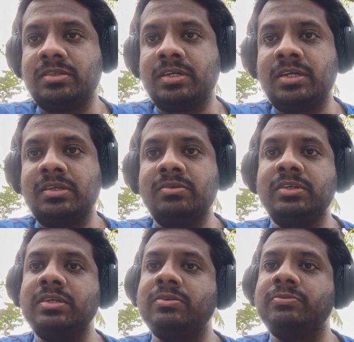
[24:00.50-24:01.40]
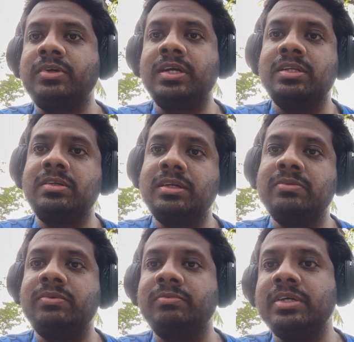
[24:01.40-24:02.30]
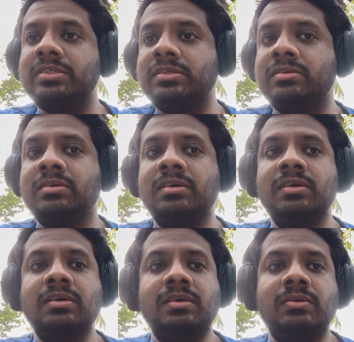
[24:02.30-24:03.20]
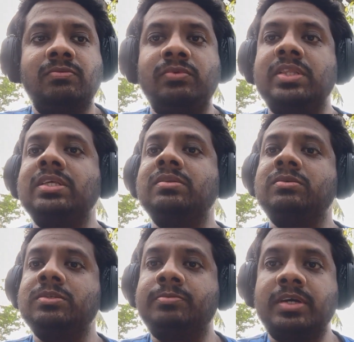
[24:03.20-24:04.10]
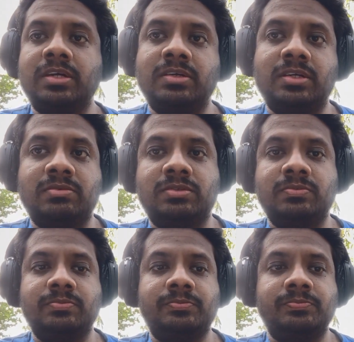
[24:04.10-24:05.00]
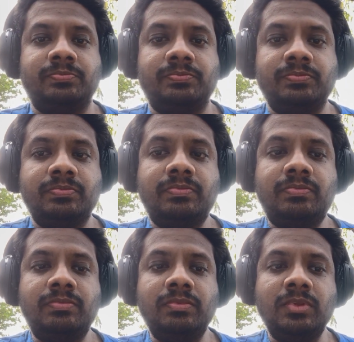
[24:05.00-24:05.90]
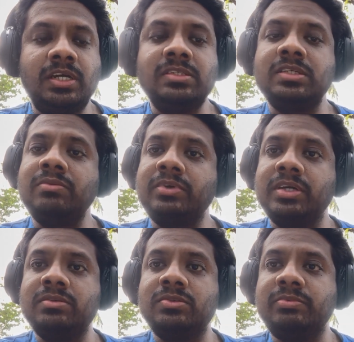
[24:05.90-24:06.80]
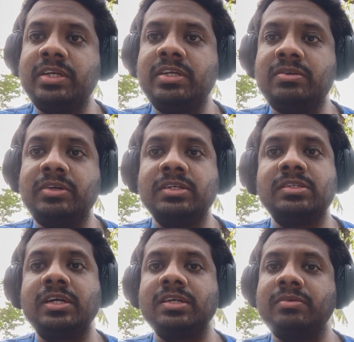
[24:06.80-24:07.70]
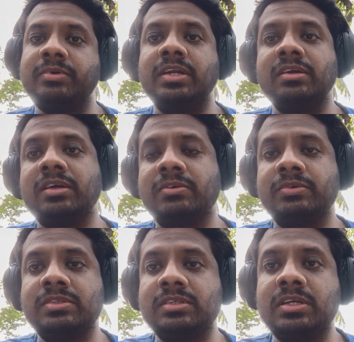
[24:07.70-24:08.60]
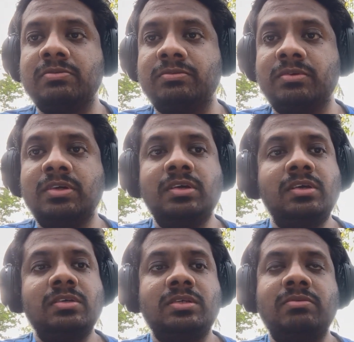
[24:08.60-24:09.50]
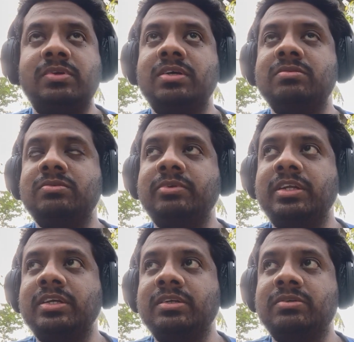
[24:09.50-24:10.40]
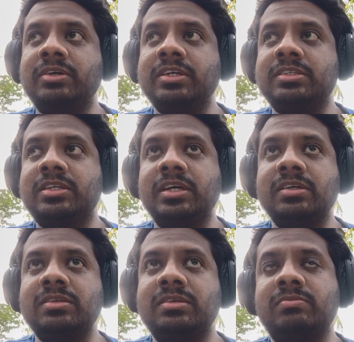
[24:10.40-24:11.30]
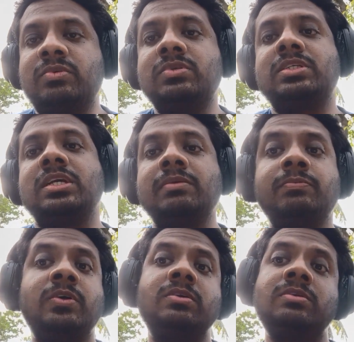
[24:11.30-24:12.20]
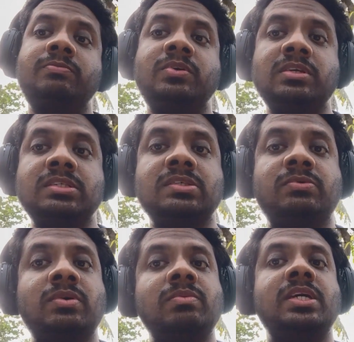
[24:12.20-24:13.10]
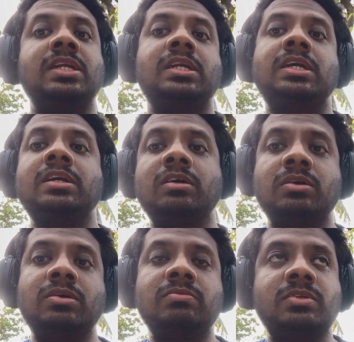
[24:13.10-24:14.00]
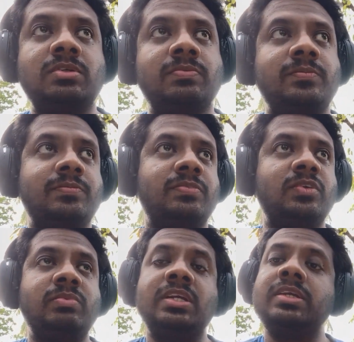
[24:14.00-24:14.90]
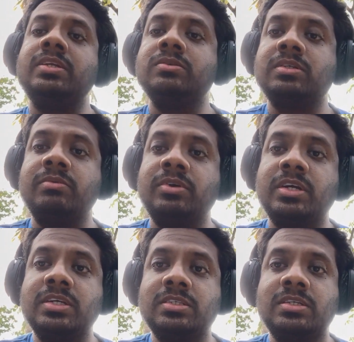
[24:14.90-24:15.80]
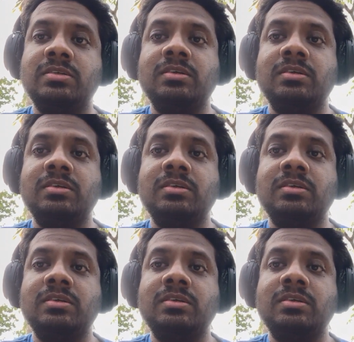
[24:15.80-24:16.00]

and you need to find information within those paragraphs. And sometimes you may need to extract the paragraph itself. Sometimes you may need to extract the most important points from the entire document. You may need to summarize it,